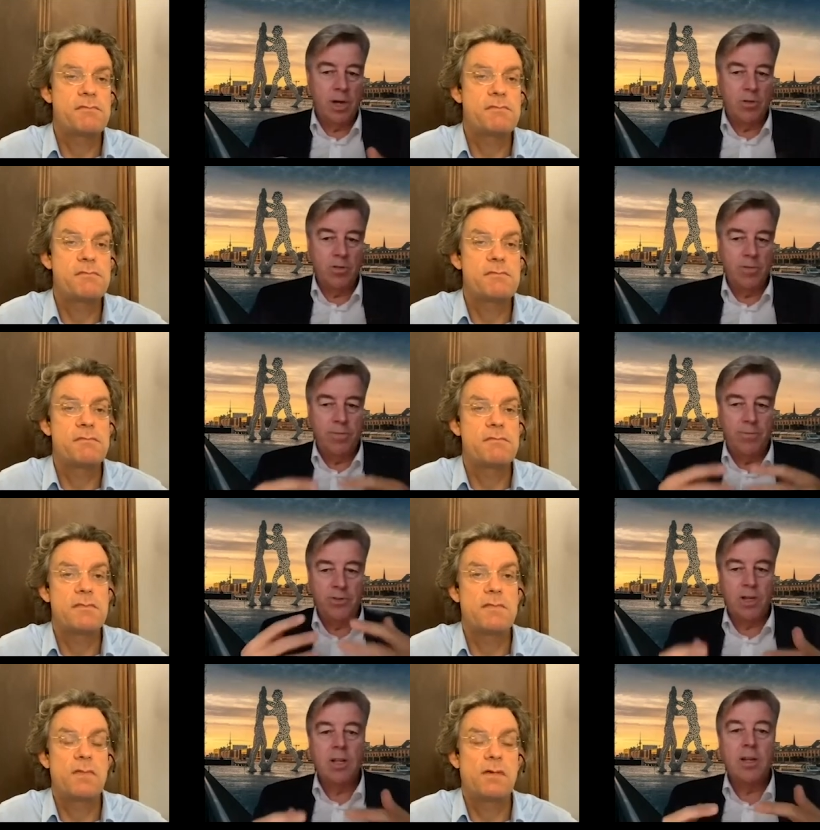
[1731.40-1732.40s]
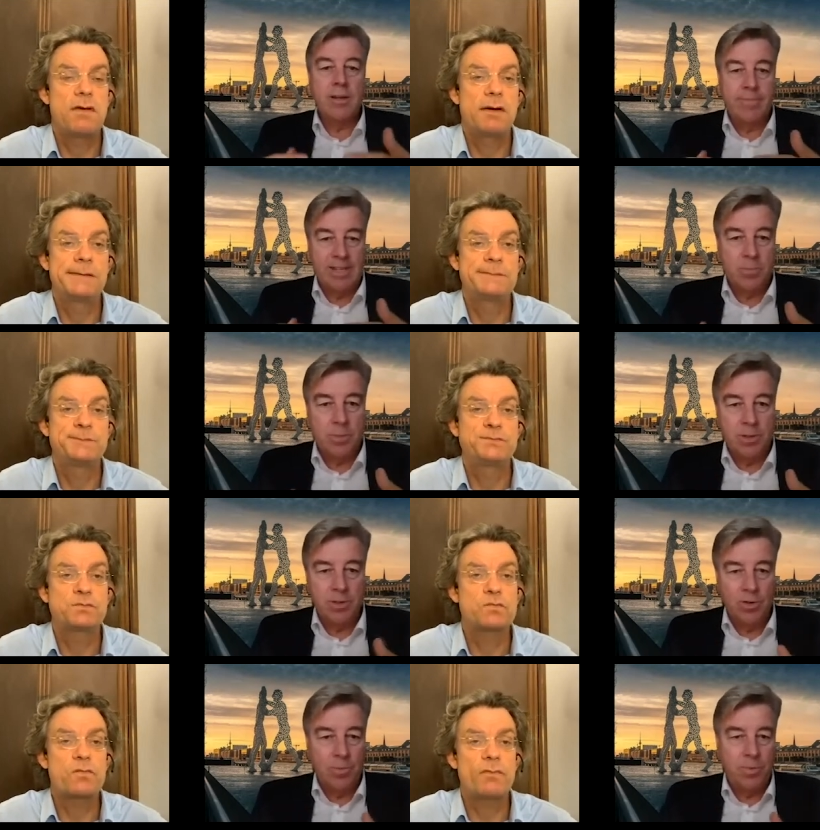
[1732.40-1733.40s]
Speaker 1: about physical investment.
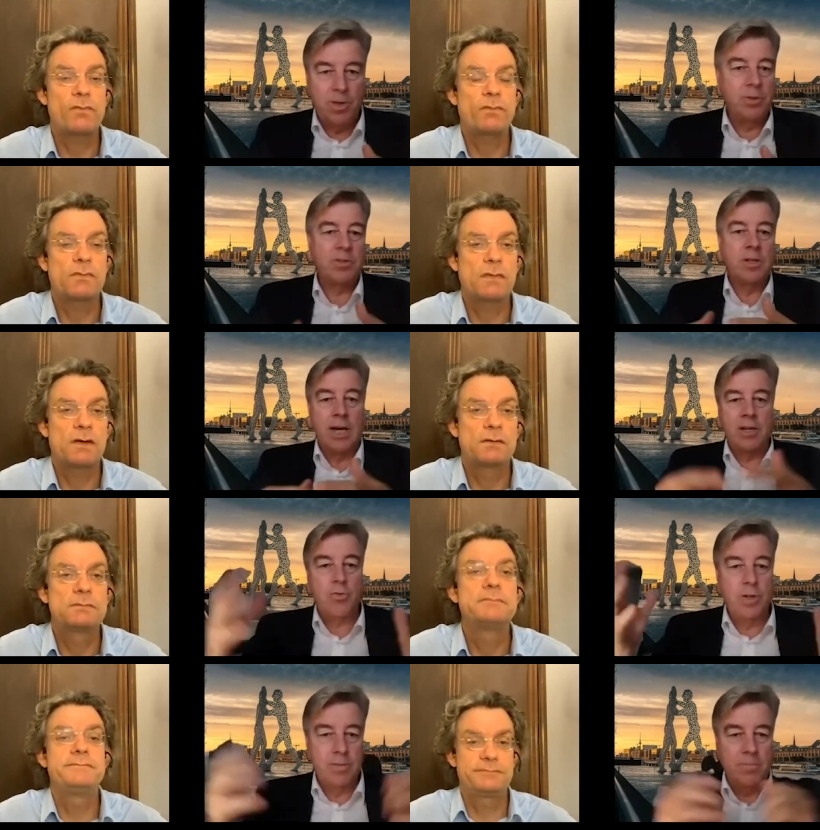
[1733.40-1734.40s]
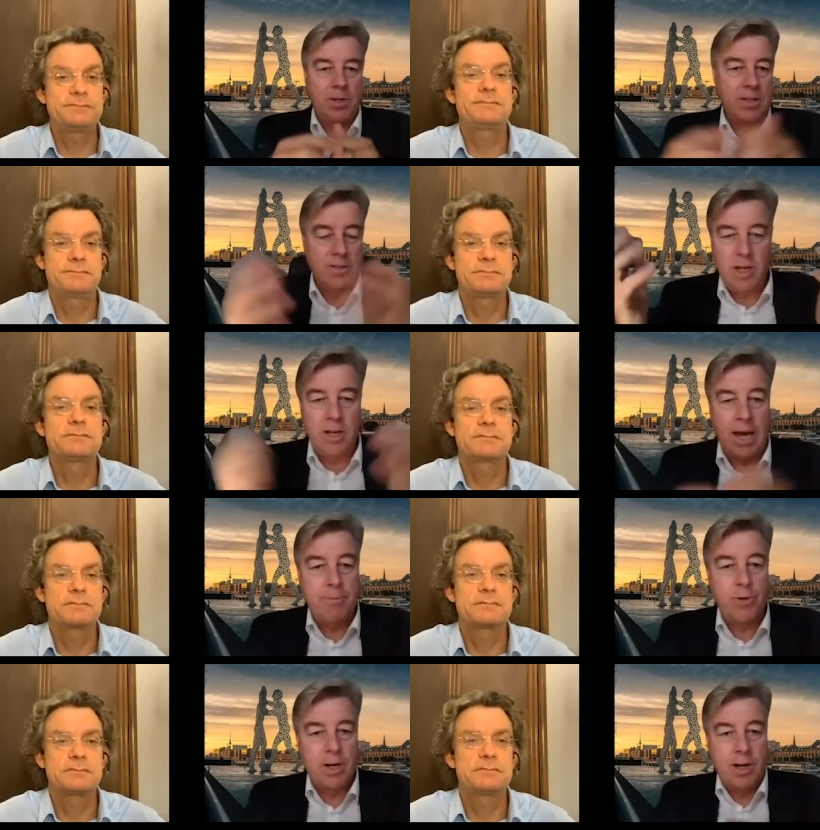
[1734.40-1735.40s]
You know, there is a country, mm -hmm. say in
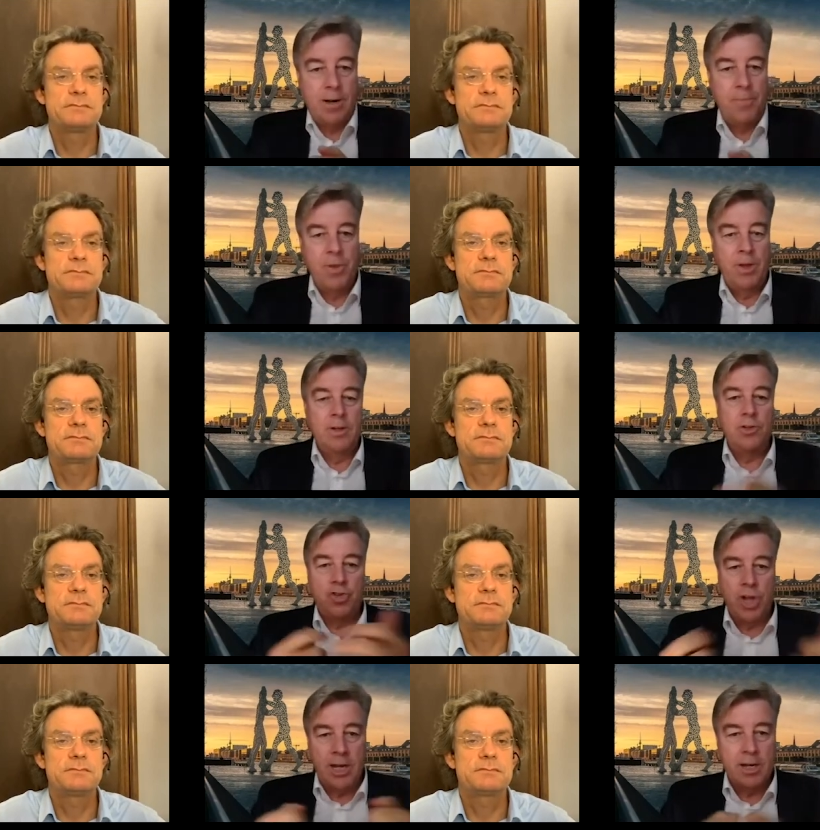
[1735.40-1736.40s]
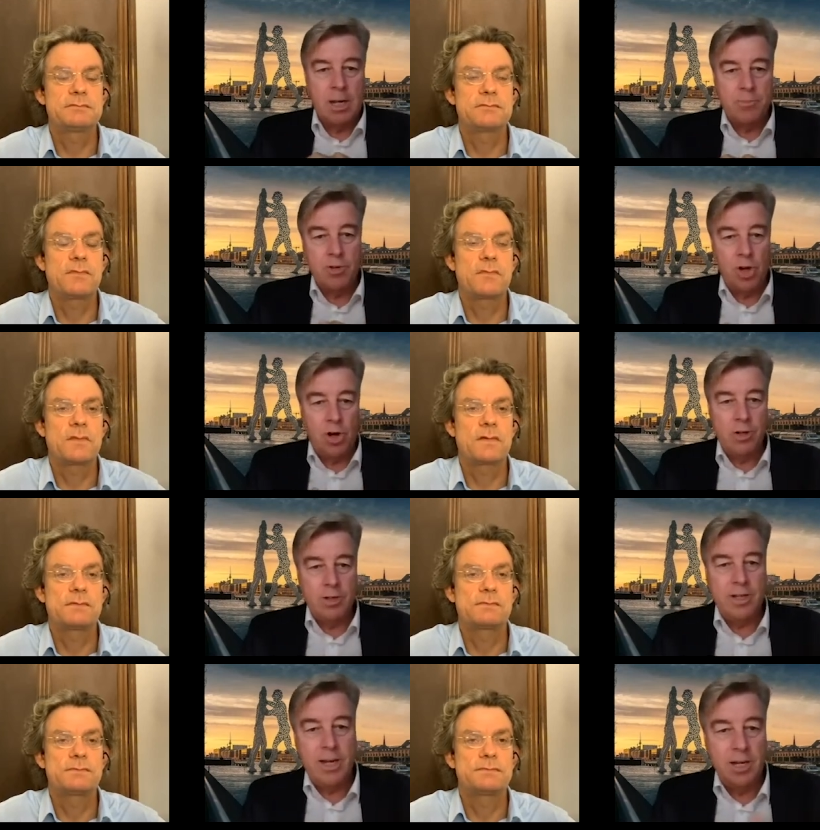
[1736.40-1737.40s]
Africa, China comes along,
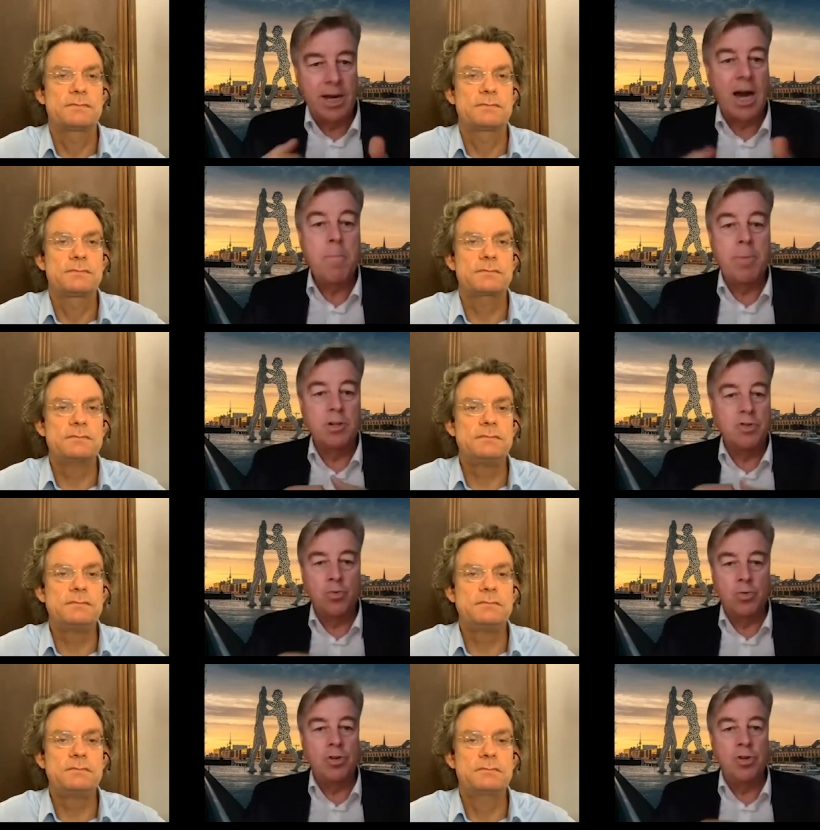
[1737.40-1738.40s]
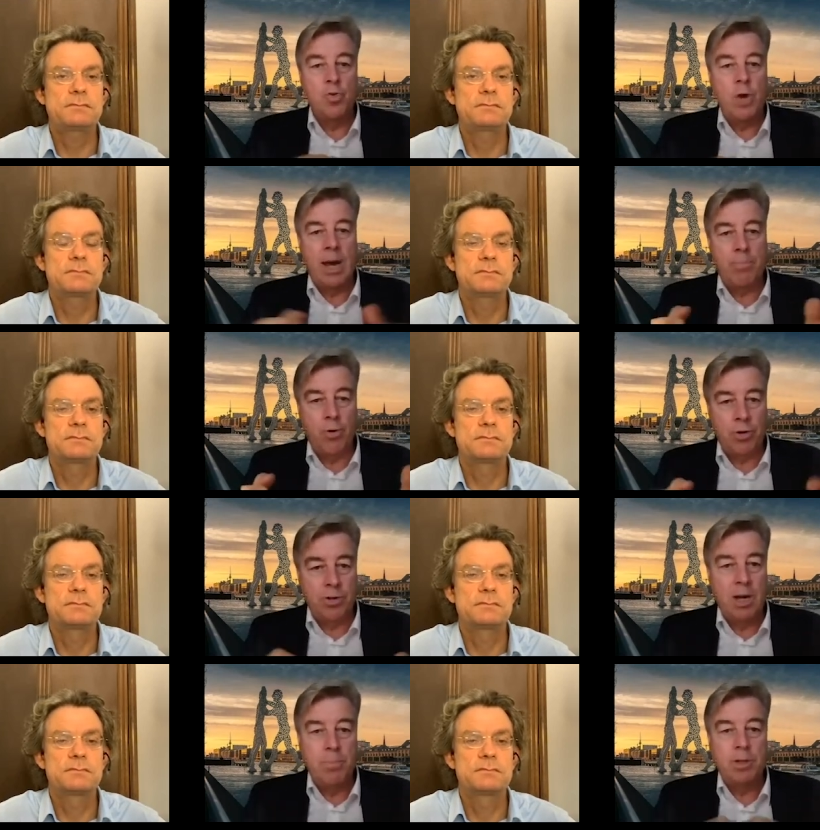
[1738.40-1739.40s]
and I built you a new airport.
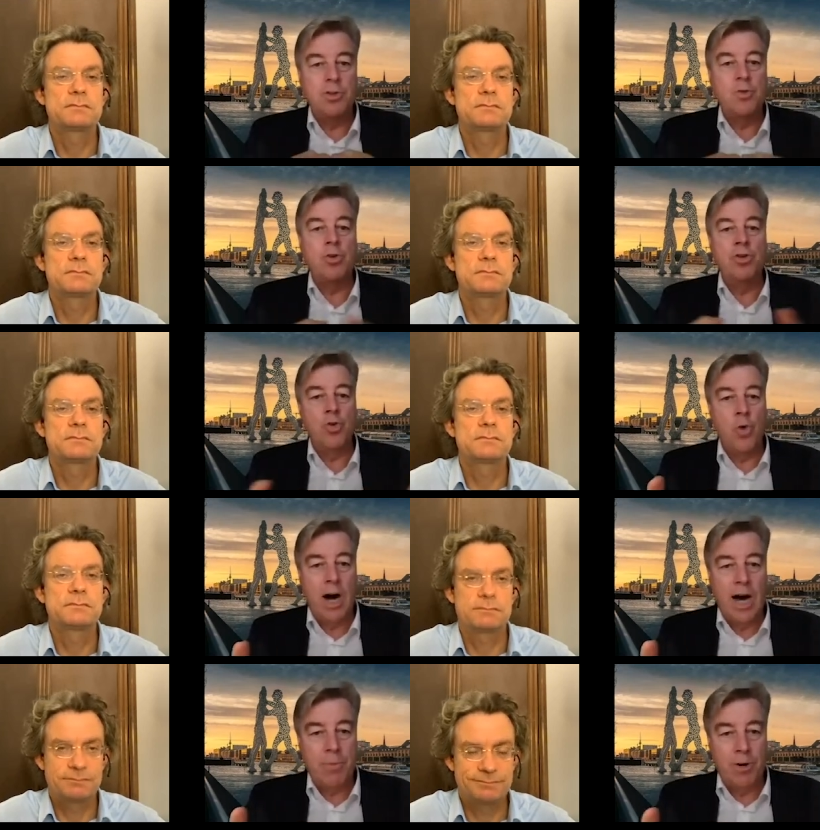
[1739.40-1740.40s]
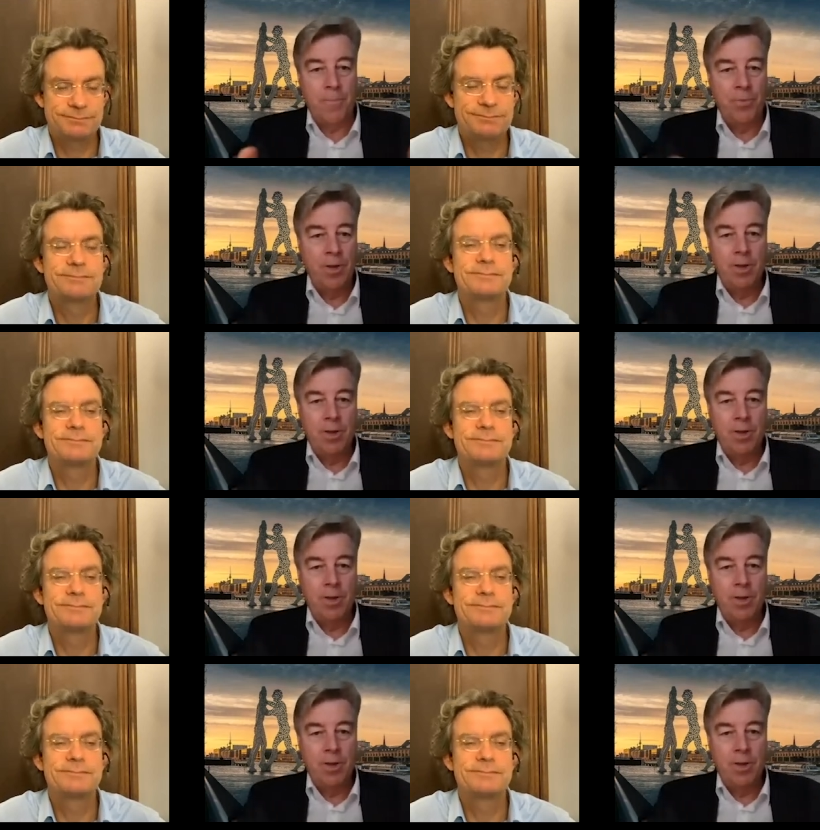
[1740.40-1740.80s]
I built you a new harbor.